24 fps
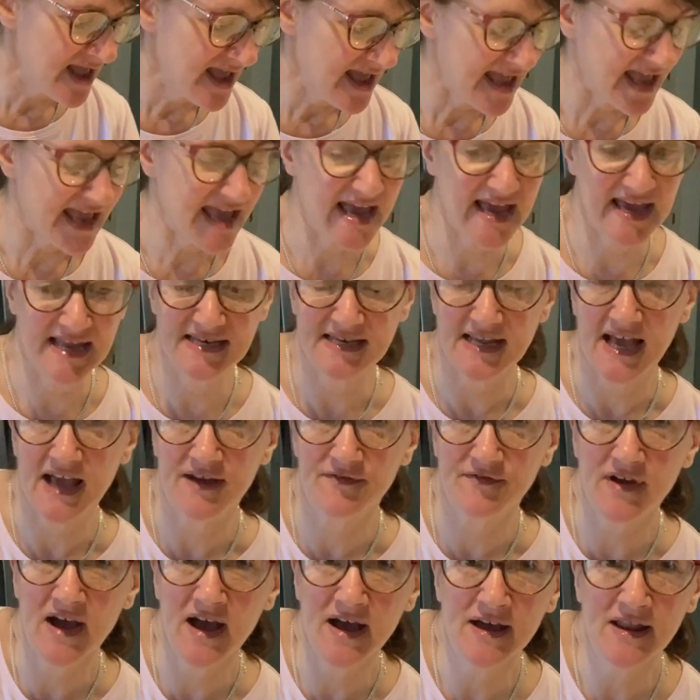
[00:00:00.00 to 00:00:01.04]
And
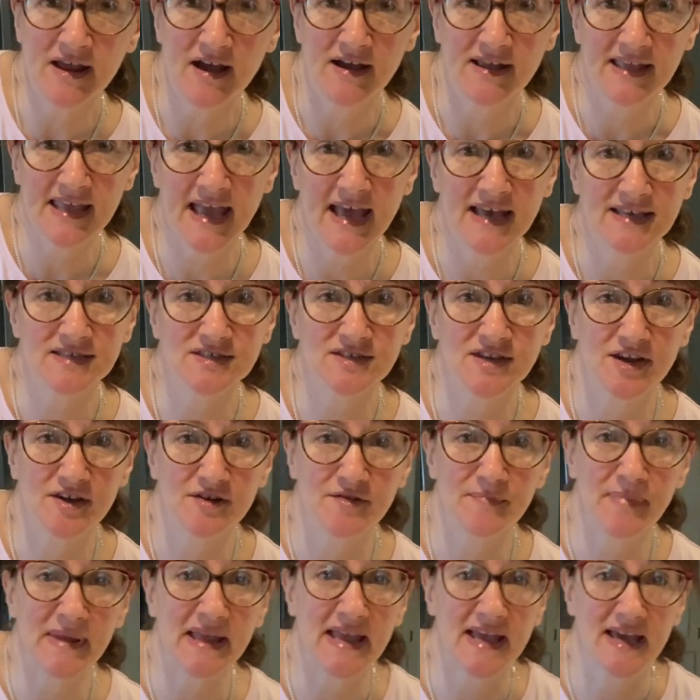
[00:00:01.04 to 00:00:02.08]
I've got a cast iron
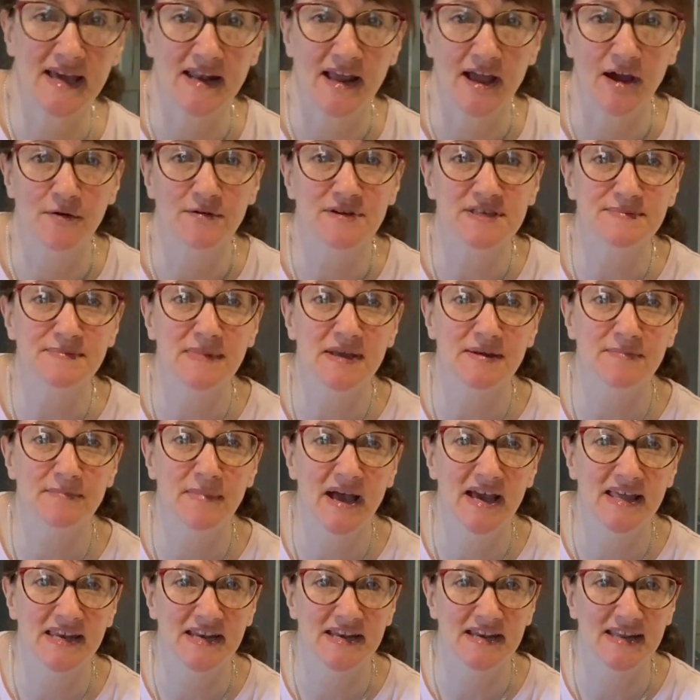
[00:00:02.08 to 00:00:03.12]
pan. I always make
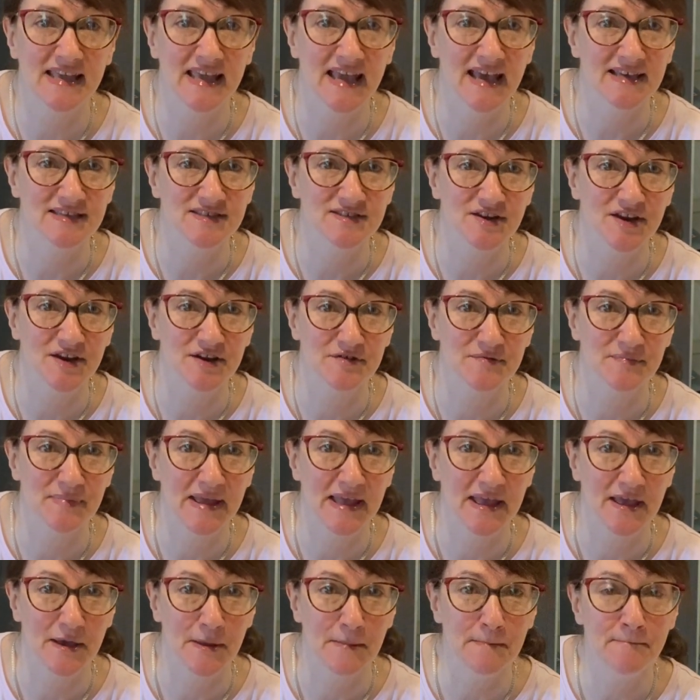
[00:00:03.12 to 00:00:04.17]
mine in a cast iron
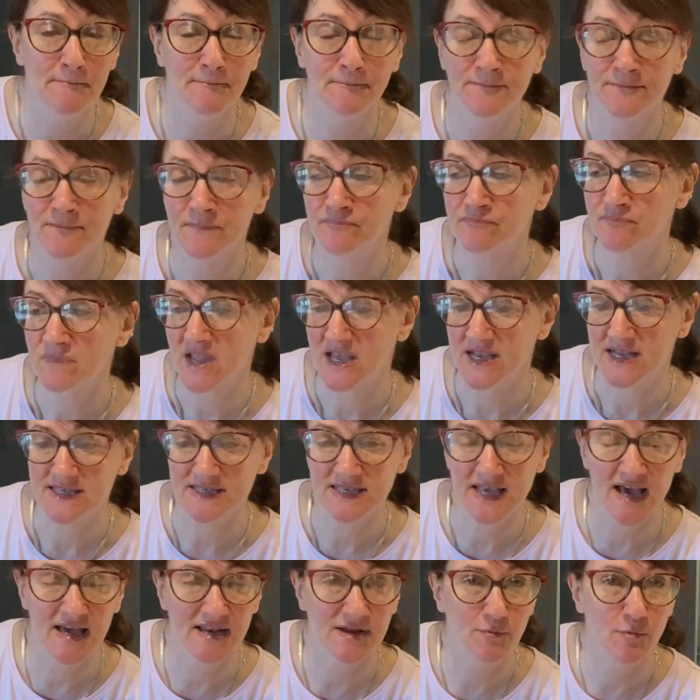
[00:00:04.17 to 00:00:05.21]
pan. It's
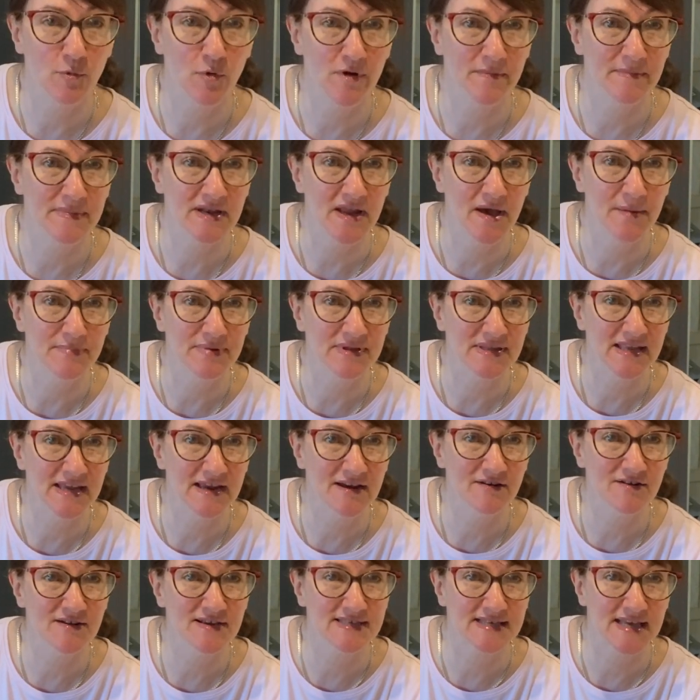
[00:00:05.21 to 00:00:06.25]
kind of warming up in there
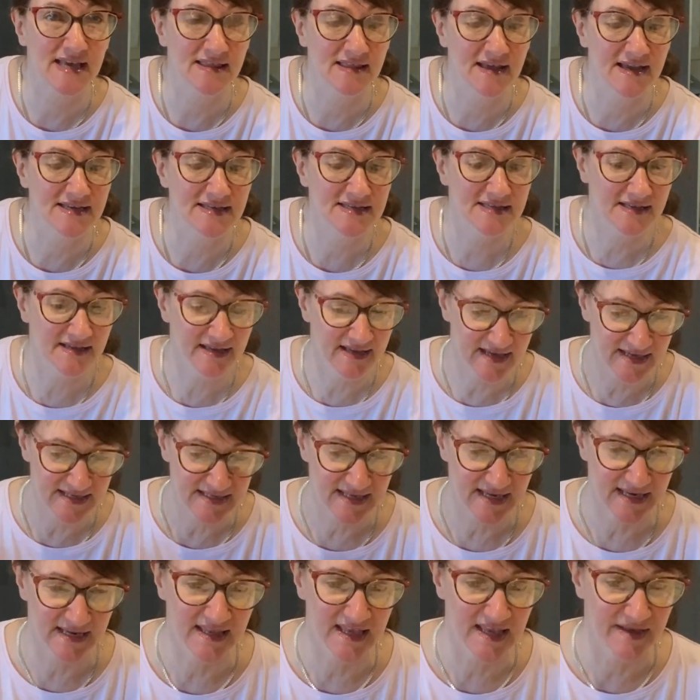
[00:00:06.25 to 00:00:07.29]
because I like to, like I
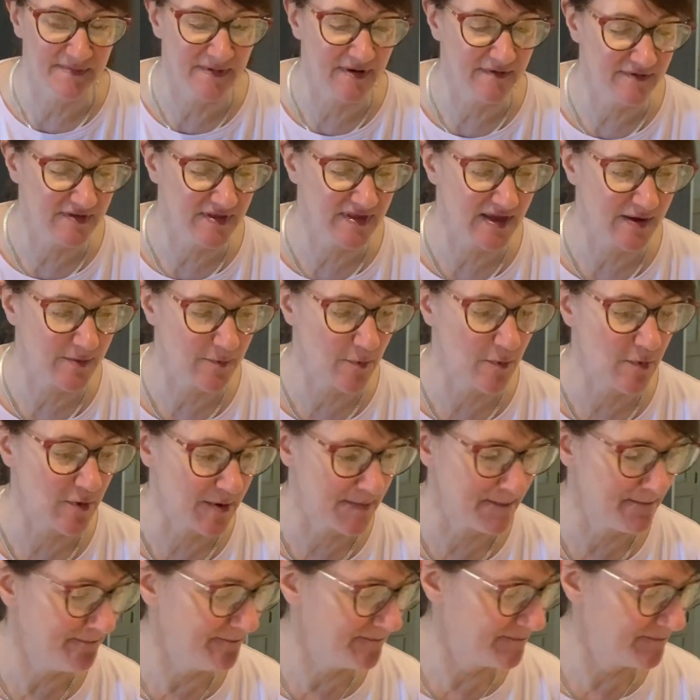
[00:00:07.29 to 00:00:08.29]
said, keep everything warm.